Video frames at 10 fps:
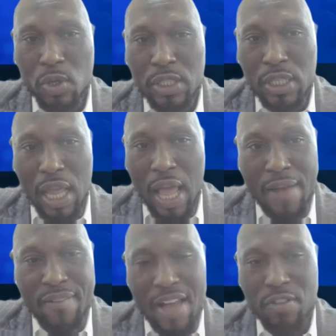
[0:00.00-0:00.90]
because
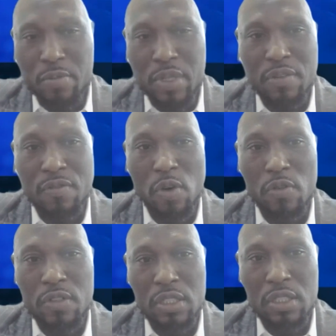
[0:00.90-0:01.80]
I haven't been
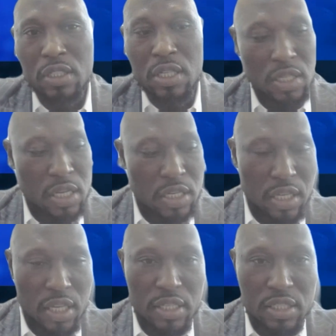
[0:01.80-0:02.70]
involved in
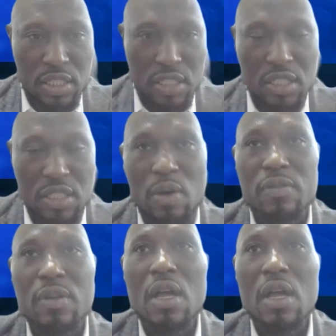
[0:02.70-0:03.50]
the case itself.